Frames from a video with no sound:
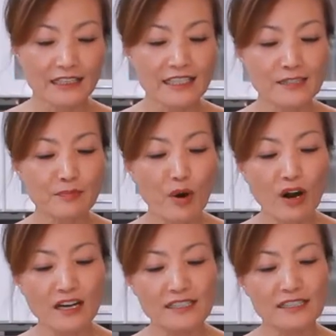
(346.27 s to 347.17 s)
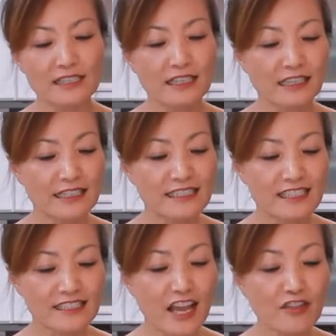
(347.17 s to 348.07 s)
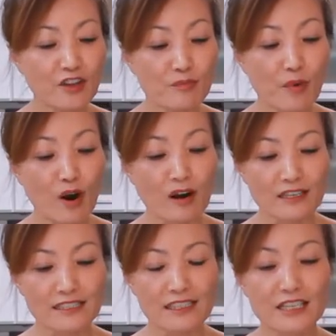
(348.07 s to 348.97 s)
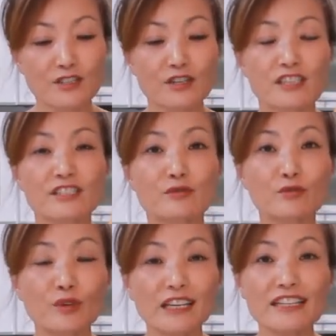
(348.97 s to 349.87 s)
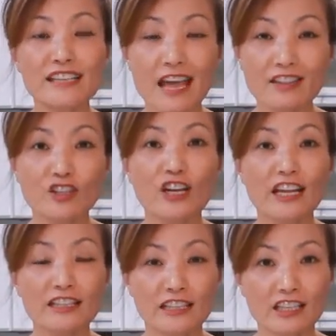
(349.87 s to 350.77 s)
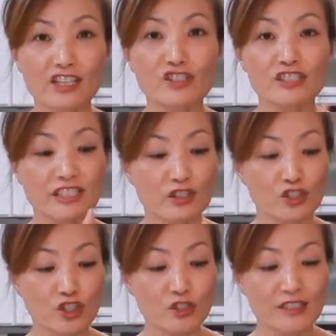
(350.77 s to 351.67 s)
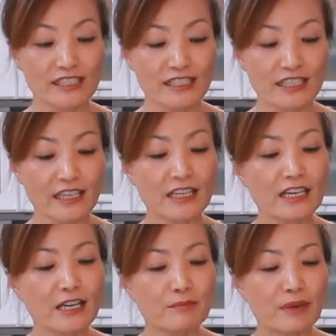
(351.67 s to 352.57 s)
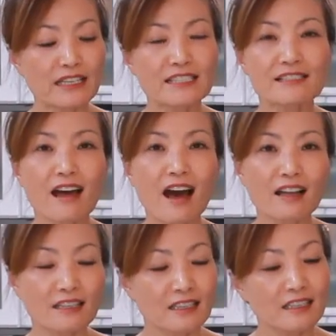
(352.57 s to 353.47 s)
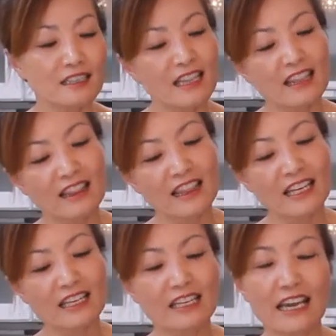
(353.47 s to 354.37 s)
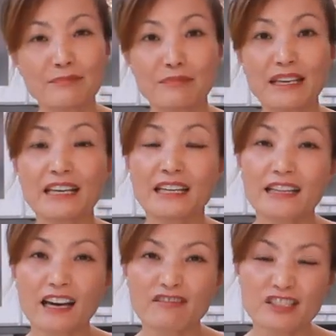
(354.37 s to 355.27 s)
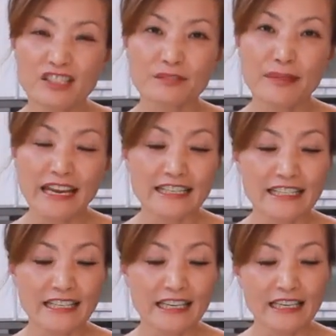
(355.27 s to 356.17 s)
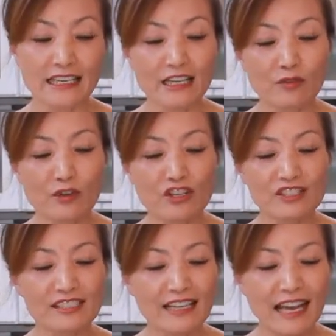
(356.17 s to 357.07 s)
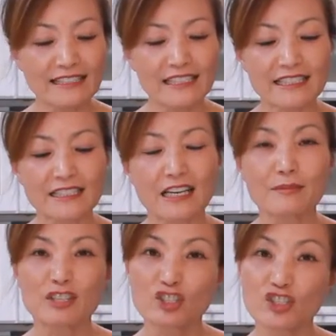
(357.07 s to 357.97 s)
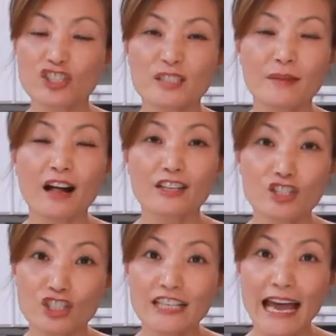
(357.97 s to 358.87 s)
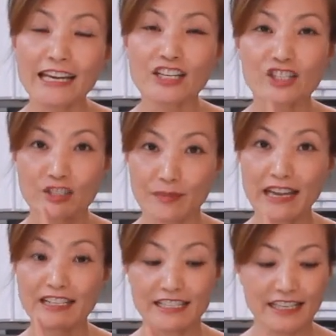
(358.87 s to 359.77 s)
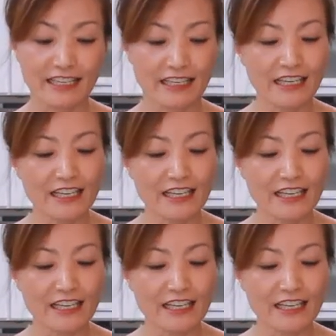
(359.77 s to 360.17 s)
This part is the tender parts, so it's really tender and delicious and juicy, but it's not thick and big enough to make tea. When you slice it, it's gonna be too small and too tiny to make tea.